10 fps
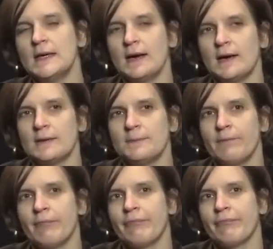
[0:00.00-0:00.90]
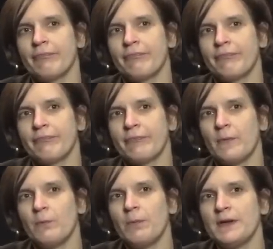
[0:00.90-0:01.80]
Um, in
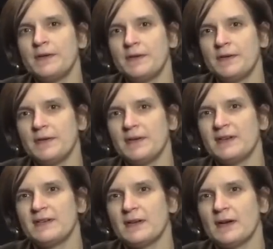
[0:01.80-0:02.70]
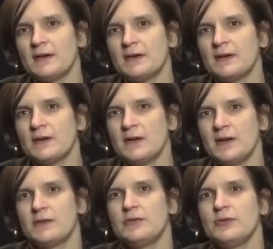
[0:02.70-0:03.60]
a large, in a large. It's not
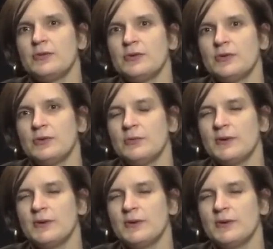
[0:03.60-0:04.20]
going to.